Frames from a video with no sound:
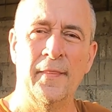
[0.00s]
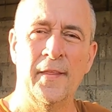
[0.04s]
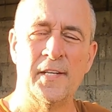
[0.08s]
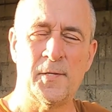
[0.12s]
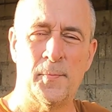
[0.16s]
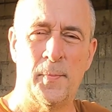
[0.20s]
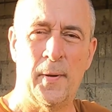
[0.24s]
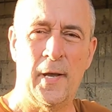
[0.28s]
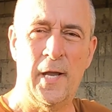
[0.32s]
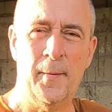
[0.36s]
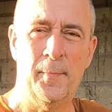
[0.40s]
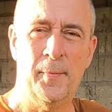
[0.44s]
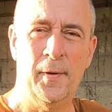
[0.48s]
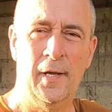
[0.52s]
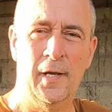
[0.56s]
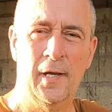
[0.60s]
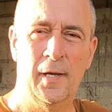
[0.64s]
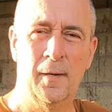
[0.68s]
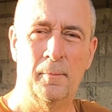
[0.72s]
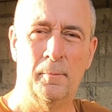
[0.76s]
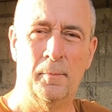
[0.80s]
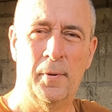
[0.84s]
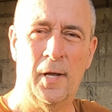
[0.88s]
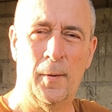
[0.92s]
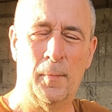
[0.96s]
There's a
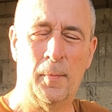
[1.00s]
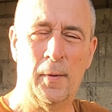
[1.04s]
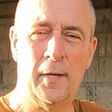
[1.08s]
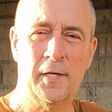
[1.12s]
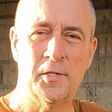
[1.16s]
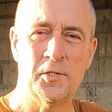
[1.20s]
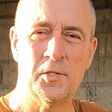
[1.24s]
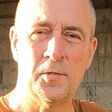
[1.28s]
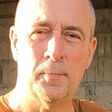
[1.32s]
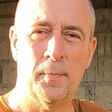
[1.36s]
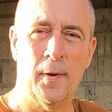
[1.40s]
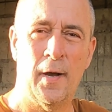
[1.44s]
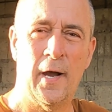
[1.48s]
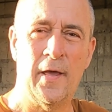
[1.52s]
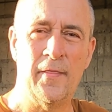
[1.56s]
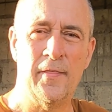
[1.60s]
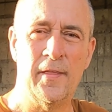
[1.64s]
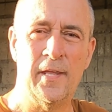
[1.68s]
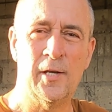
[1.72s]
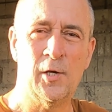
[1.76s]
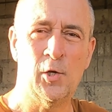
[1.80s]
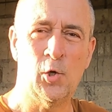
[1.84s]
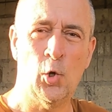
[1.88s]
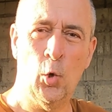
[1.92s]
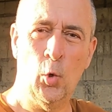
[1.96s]
paper published by
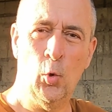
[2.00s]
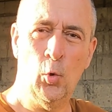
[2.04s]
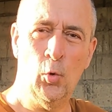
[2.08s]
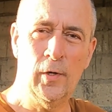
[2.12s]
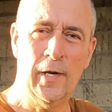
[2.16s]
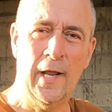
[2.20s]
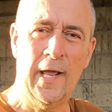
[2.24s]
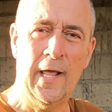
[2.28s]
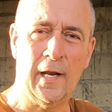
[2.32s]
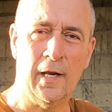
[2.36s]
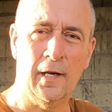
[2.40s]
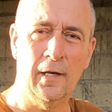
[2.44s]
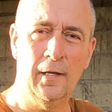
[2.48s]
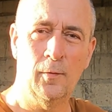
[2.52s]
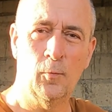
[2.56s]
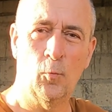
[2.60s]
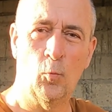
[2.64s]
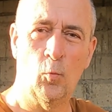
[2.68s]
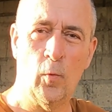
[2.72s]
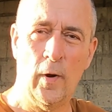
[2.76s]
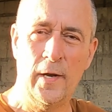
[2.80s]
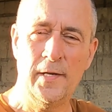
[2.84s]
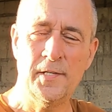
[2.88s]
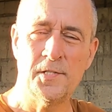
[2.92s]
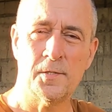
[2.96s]
the Cornell
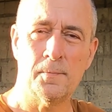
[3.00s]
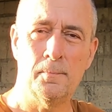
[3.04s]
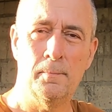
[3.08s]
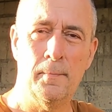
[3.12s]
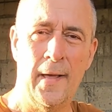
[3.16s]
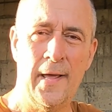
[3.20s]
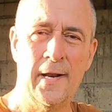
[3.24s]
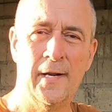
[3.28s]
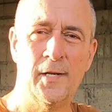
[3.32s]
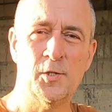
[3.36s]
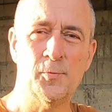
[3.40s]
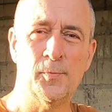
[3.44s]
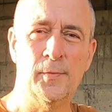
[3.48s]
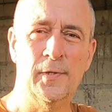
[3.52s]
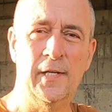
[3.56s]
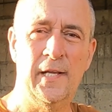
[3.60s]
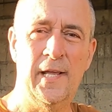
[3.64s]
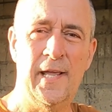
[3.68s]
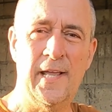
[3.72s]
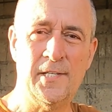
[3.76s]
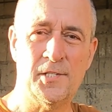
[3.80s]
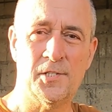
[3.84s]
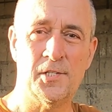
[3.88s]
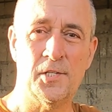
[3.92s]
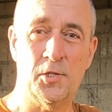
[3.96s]
Waste Management
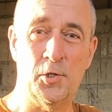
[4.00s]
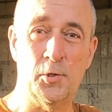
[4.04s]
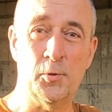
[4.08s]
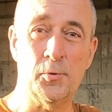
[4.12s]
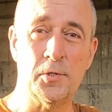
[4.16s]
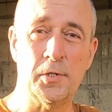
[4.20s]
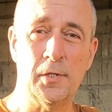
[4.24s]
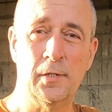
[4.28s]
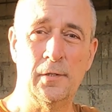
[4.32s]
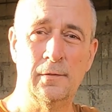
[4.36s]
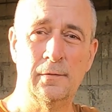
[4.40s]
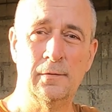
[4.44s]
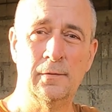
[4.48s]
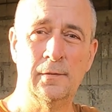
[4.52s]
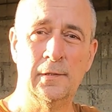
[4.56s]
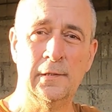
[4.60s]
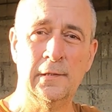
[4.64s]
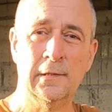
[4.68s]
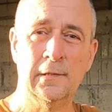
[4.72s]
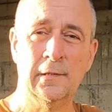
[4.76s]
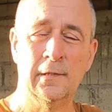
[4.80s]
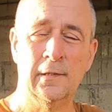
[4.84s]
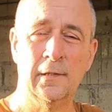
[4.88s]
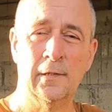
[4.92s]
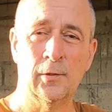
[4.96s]
Institute
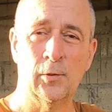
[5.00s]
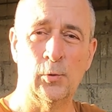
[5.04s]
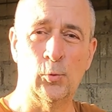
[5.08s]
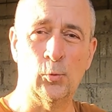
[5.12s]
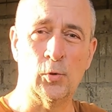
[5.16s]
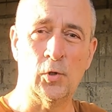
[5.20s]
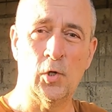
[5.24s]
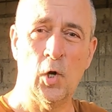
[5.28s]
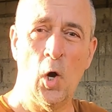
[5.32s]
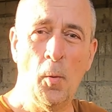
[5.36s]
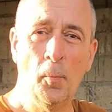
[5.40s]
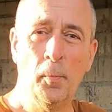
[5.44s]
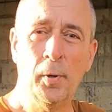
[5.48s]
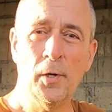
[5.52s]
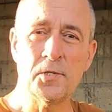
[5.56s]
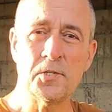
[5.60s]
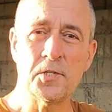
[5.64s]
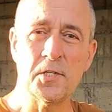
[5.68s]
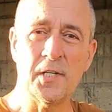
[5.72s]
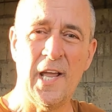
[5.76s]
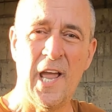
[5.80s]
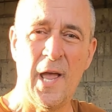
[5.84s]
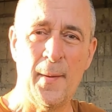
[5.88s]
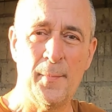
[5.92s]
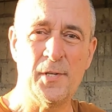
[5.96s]
called
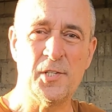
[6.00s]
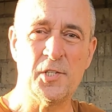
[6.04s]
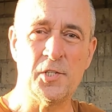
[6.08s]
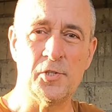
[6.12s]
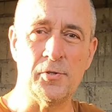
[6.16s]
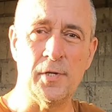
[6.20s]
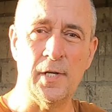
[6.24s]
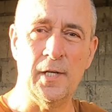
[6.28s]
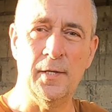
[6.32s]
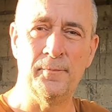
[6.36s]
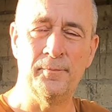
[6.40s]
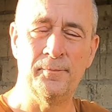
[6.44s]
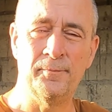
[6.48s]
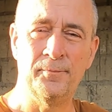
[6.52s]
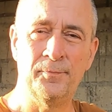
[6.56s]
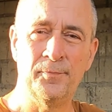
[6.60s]
Compost Chemistry.